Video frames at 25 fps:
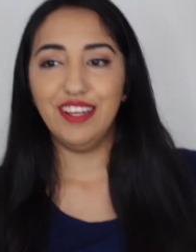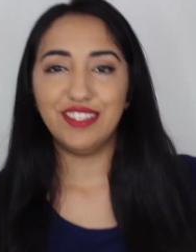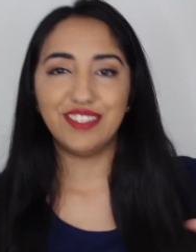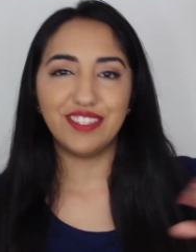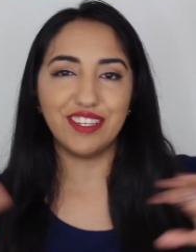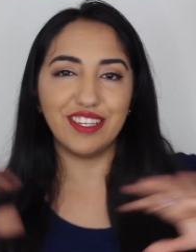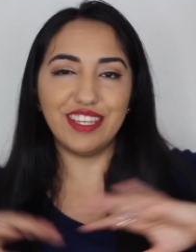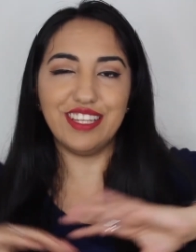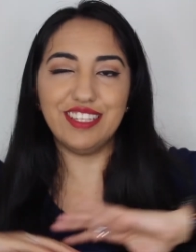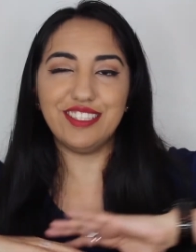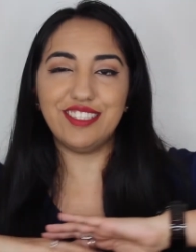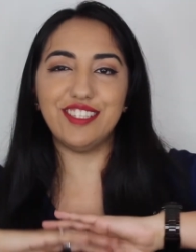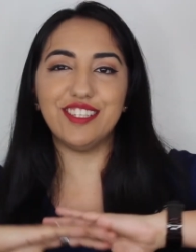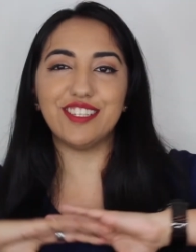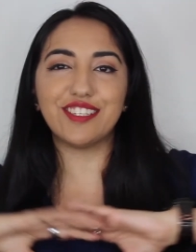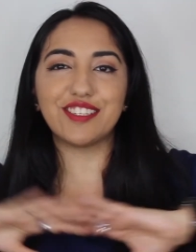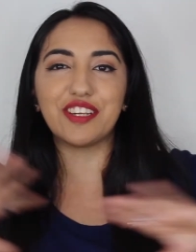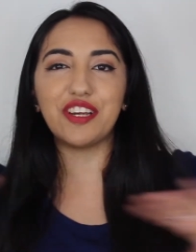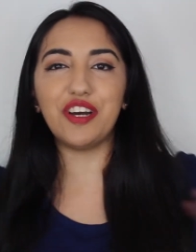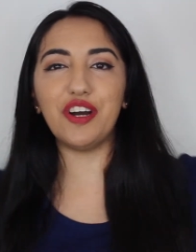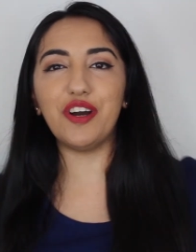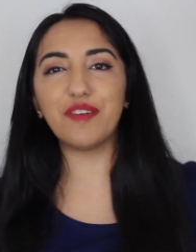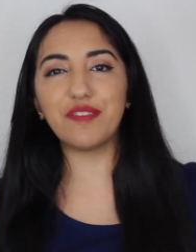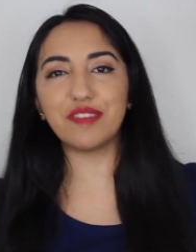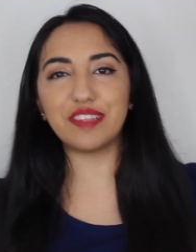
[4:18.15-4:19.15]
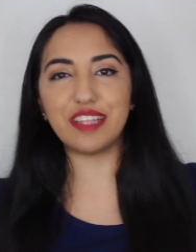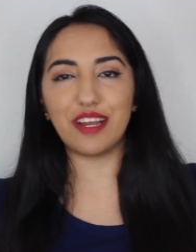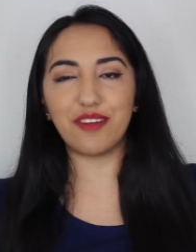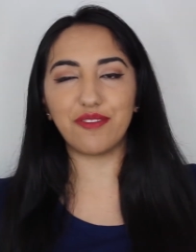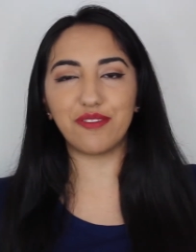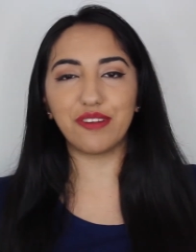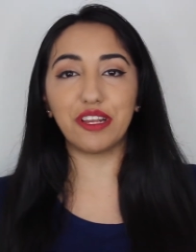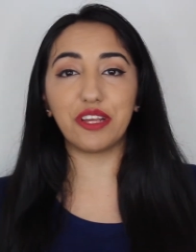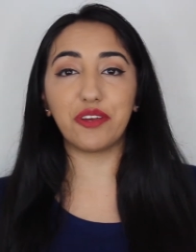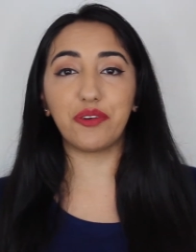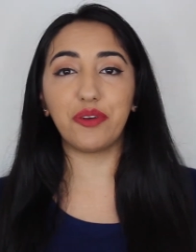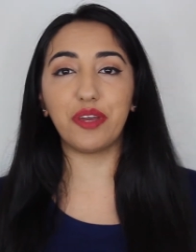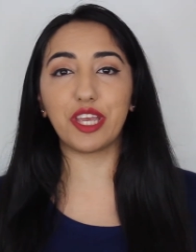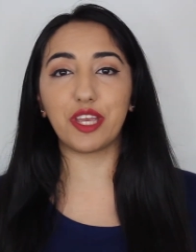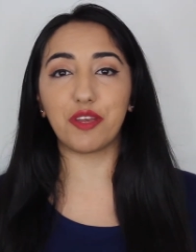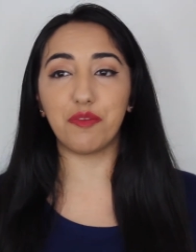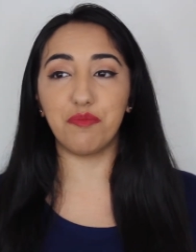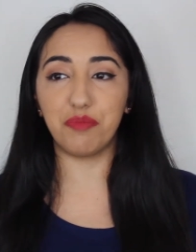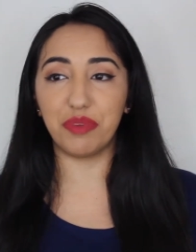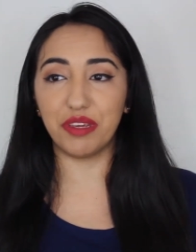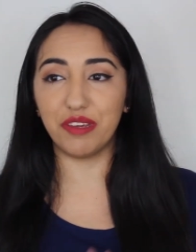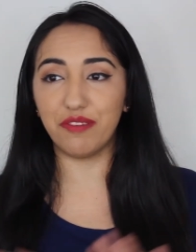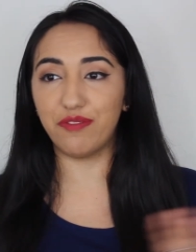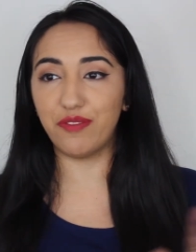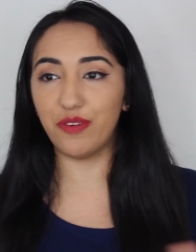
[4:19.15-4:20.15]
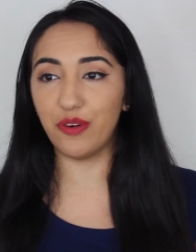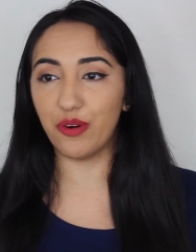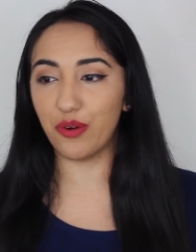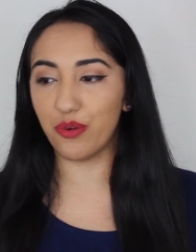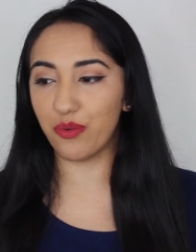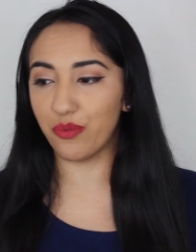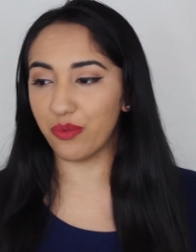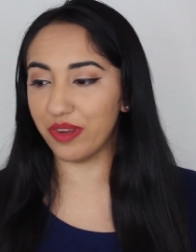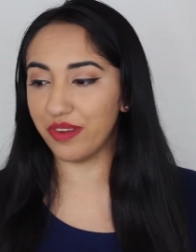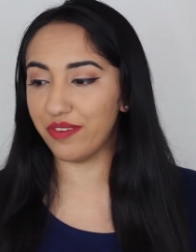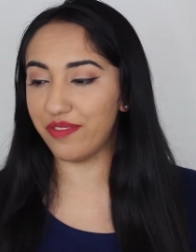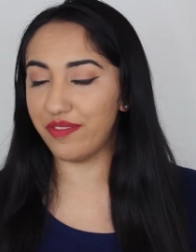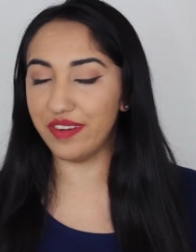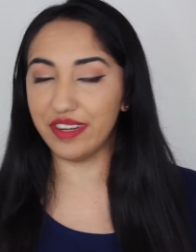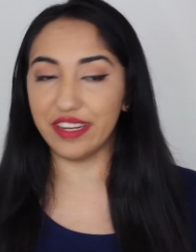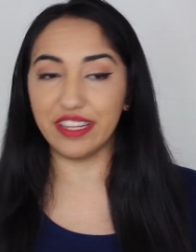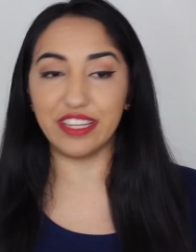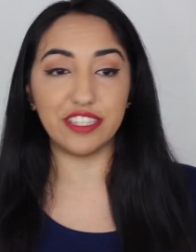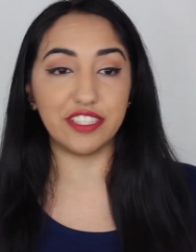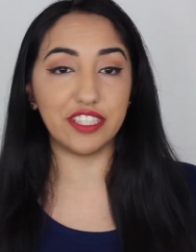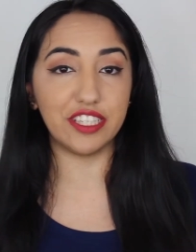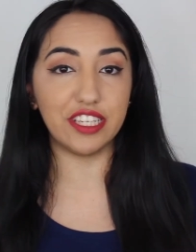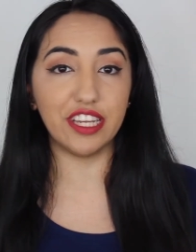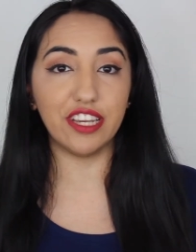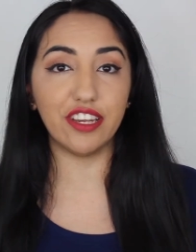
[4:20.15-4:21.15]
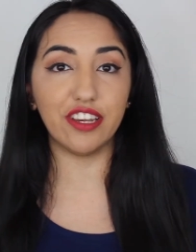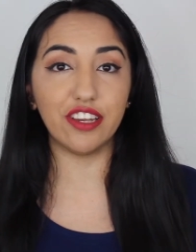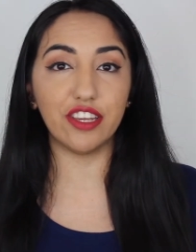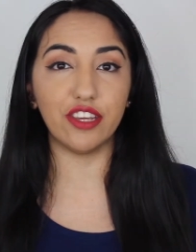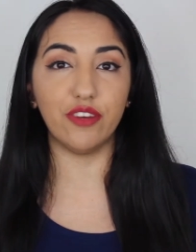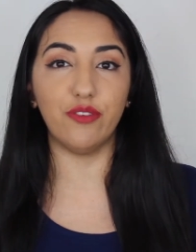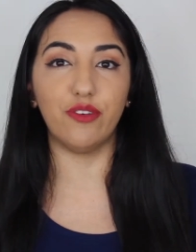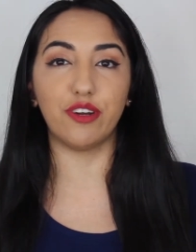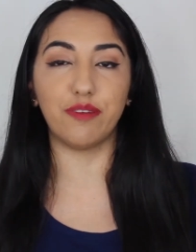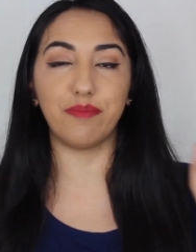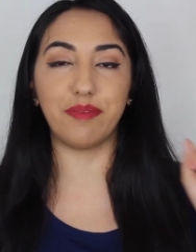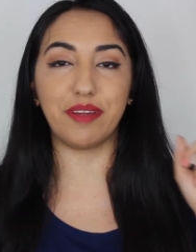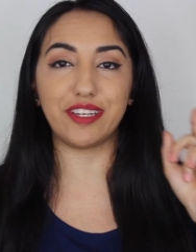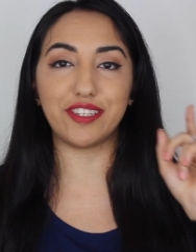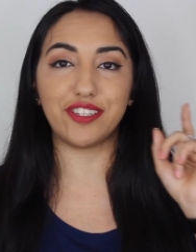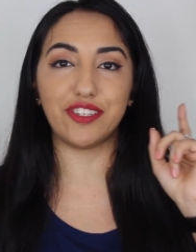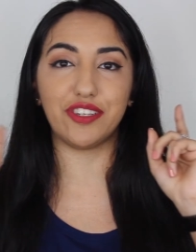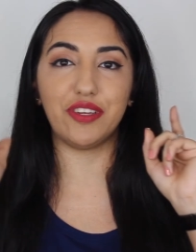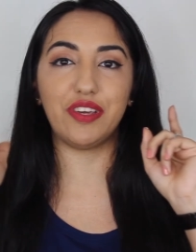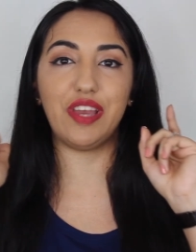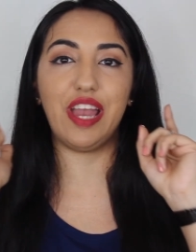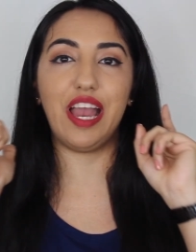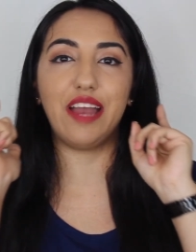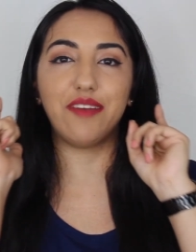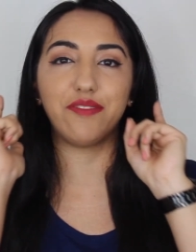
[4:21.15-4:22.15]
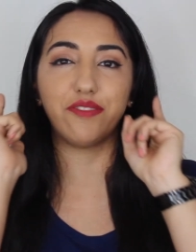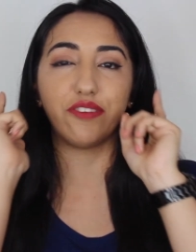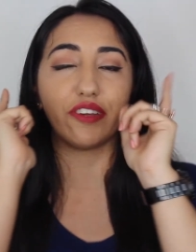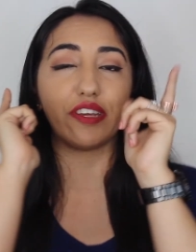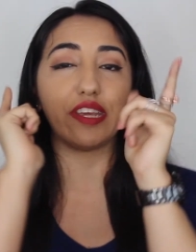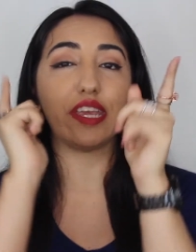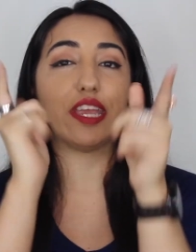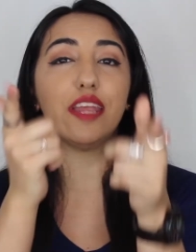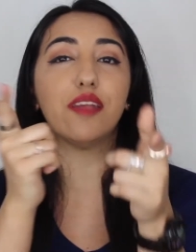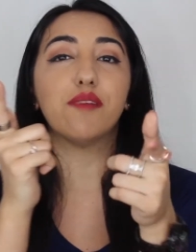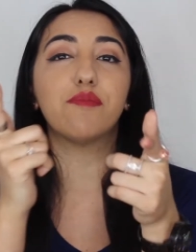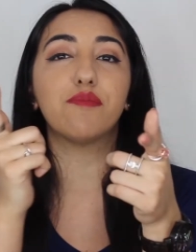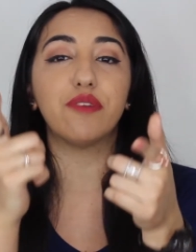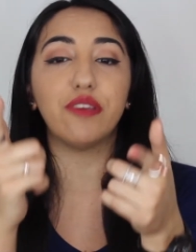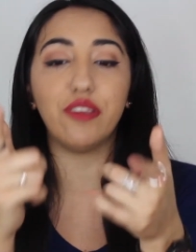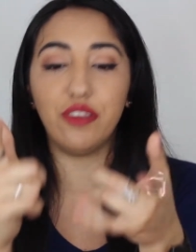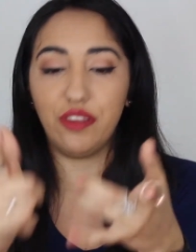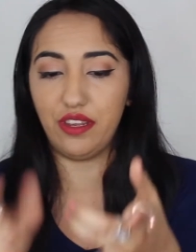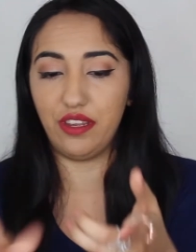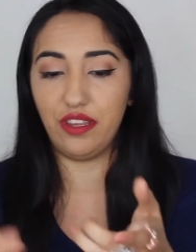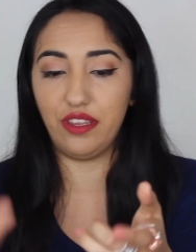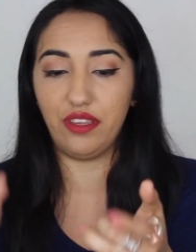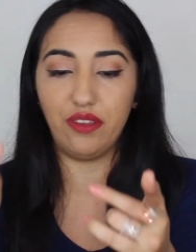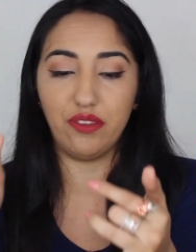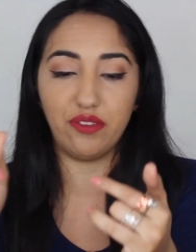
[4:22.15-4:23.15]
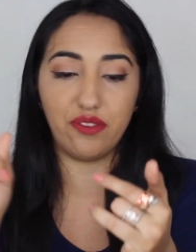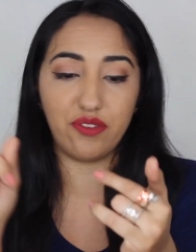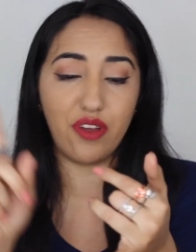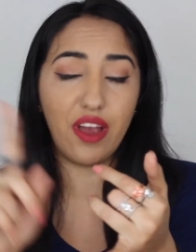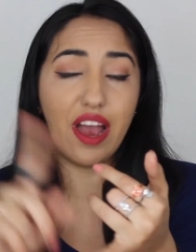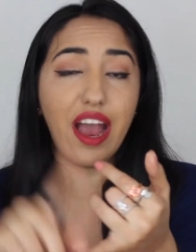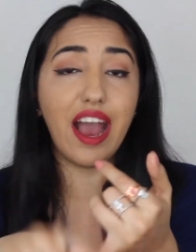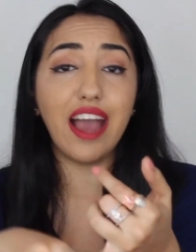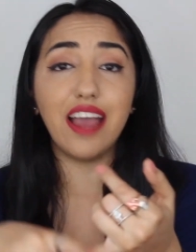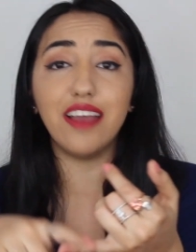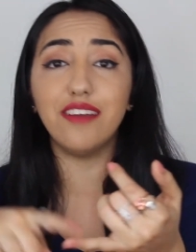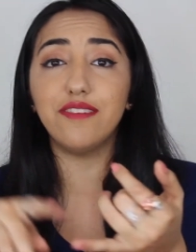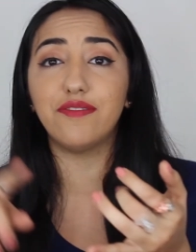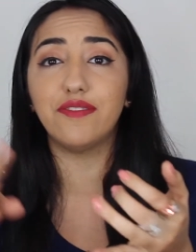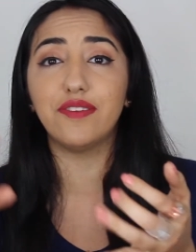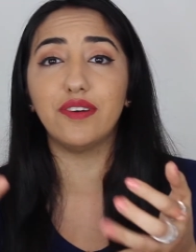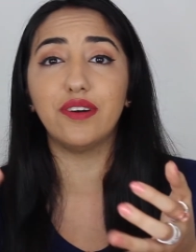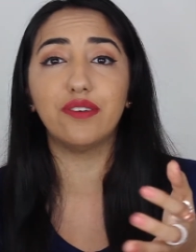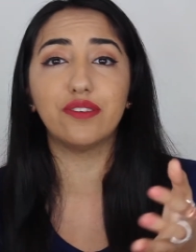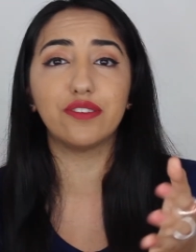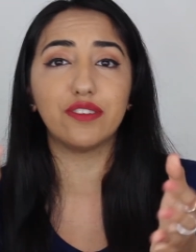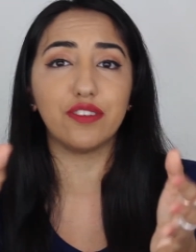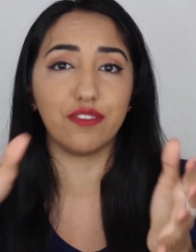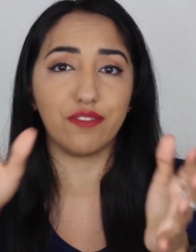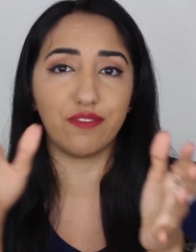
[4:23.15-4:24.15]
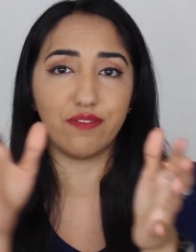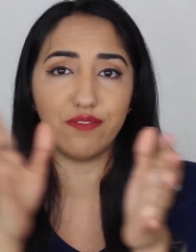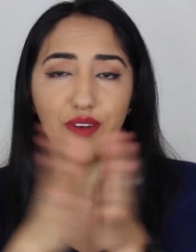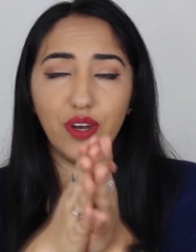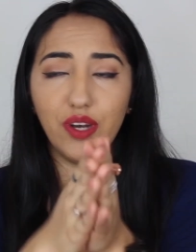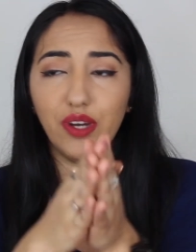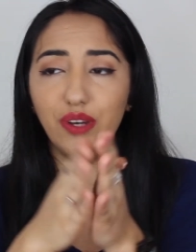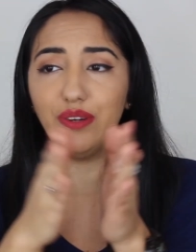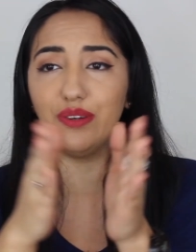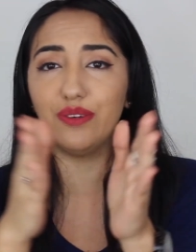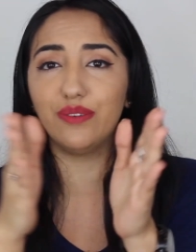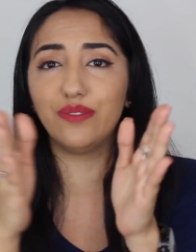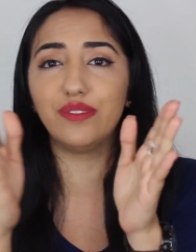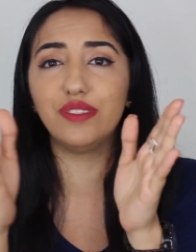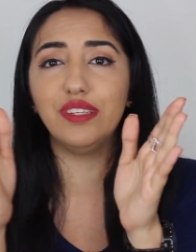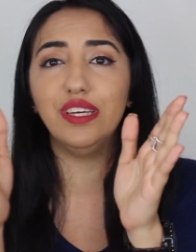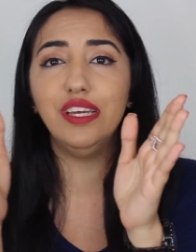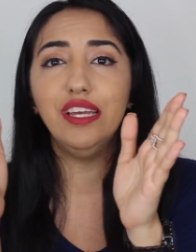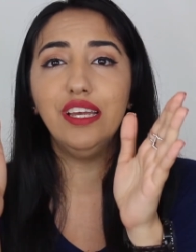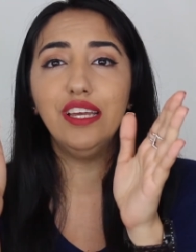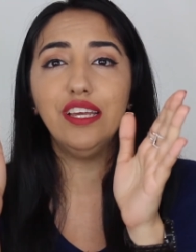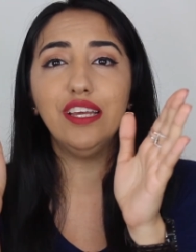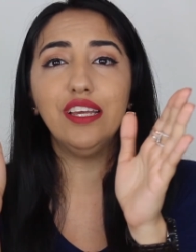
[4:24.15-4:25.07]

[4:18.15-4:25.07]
So let's just go over that really quick before we finish here. You want to make sure you have your camera. You can use your iPhone, your phone,